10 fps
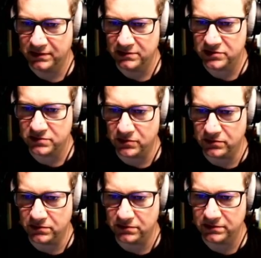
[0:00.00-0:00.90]

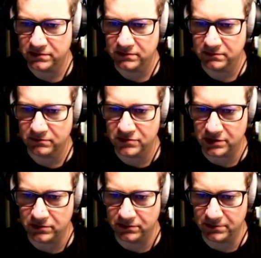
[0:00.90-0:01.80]
smooth
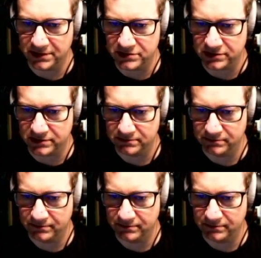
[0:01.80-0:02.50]
result on the picture.